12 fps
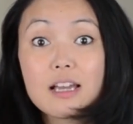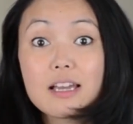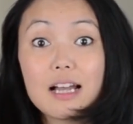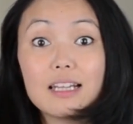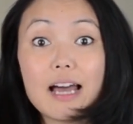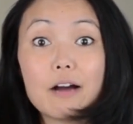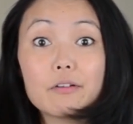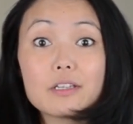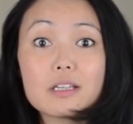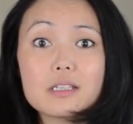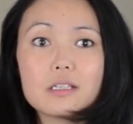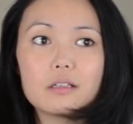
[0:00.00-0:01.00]
allowing
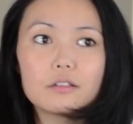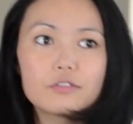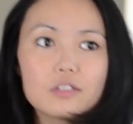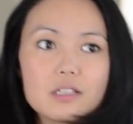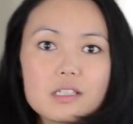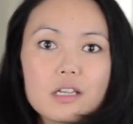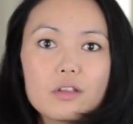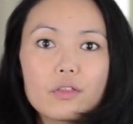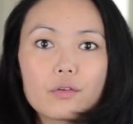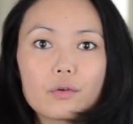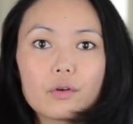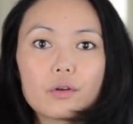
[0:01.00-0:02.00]
yourself to see
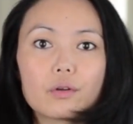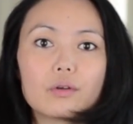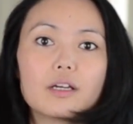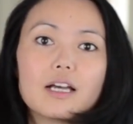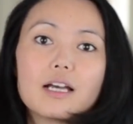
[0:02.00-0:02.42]
through.